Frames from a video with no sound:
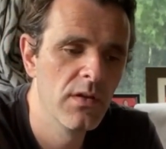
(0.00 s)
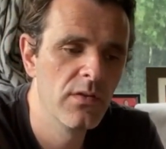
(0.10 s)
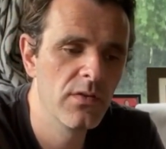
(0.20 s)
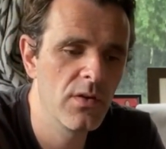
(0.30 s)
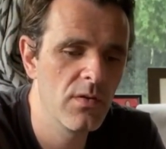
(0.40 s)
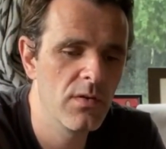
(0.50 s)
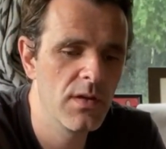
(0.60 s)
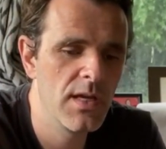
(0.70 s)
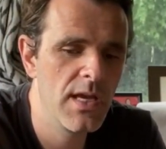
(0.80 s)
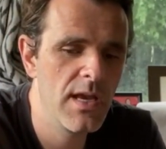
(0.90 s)
So
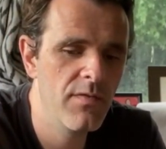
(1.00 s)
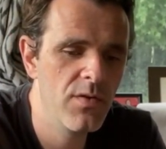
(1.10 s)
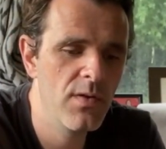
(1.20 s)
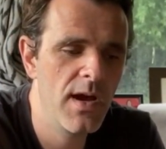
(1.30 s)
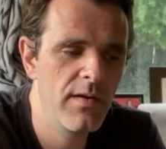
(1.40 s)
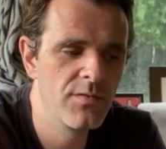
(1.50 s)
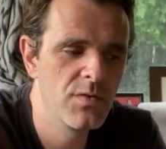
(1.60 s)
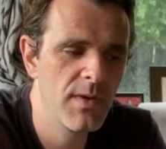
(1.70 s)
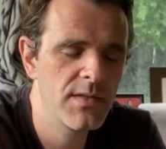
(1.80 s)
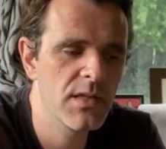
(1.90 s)
if you have
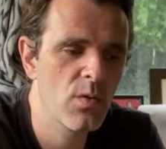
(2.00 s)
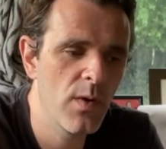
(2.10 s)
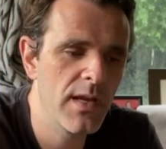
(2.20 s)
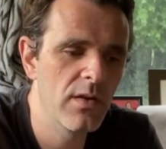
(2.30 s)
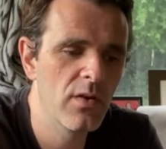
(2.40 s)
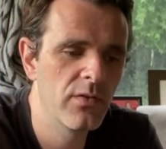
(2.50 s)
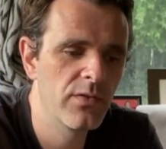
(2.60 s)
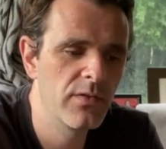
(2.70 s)
dramatic weight loss,